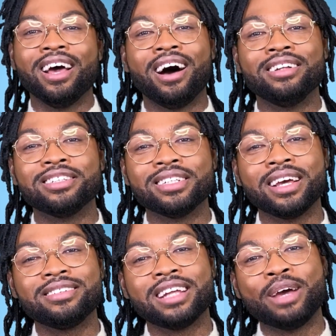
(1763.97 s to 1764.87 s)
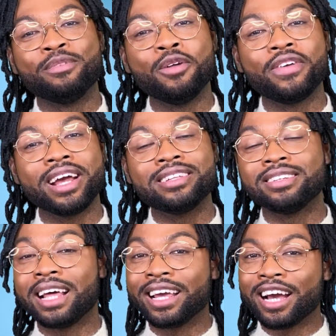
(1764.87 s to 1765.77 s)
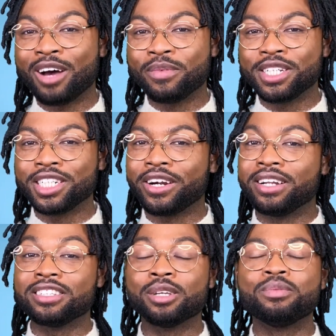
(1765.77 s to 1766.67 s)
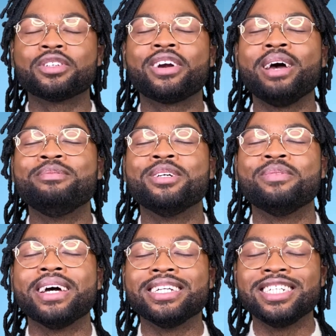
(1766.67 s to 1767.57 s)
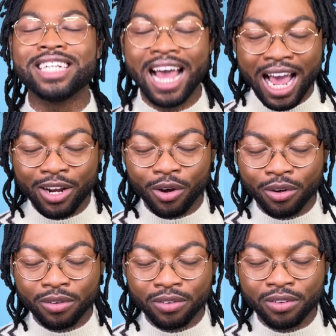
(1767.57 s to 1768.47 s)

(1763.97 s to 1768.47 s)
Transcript: Until next time, don't forget to like, comment, share, and subscribe to my channel.